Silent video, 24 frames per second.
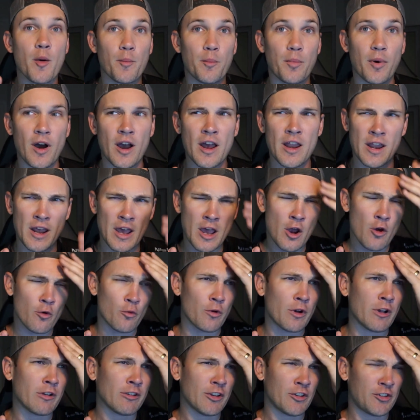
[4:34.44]
But
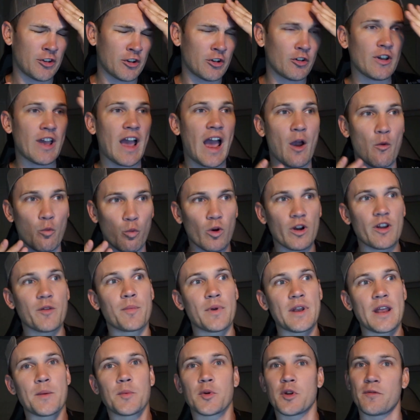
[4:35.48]
realistically, I would have
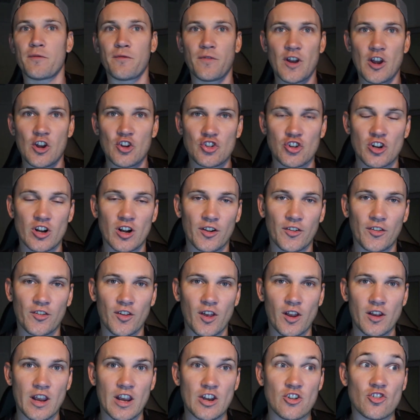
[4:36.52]
been able to finish it on
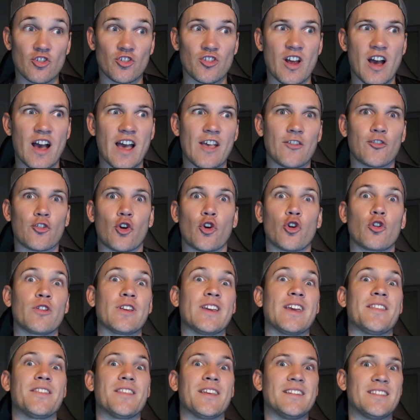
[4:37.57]
Sunday, just not as
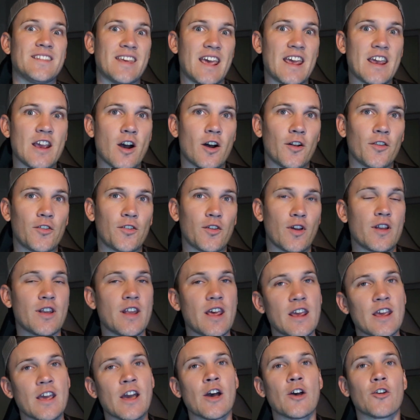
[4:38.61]
early in the day on
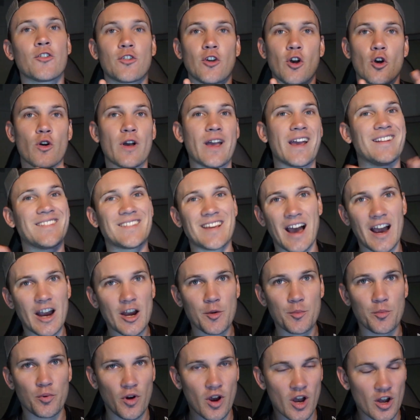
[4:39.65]
Sunday. So
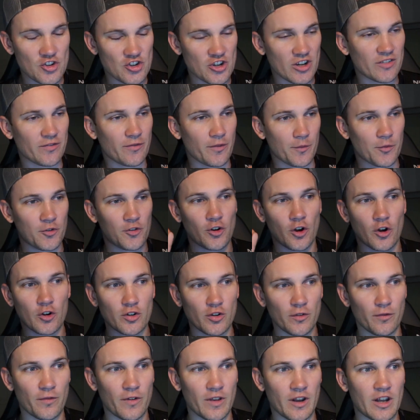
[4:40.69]
entire project from start
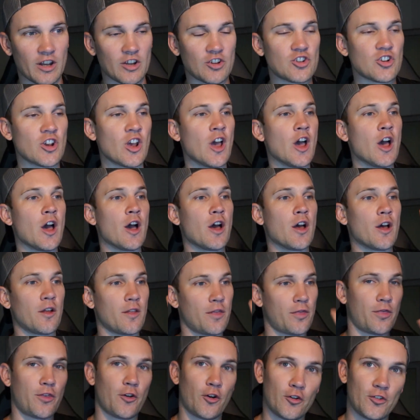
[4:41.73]
to finish,
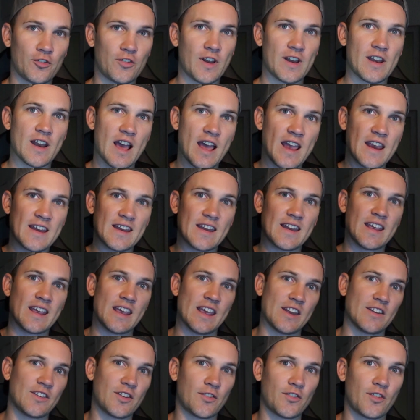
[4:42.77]
Thursday night
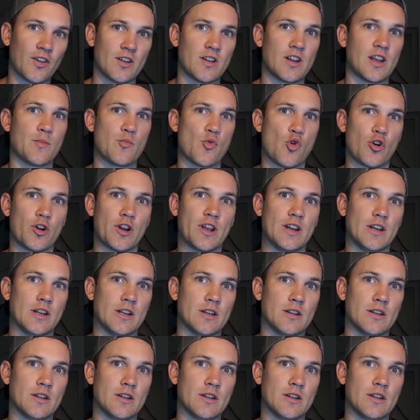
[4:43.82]
into Sunday morning.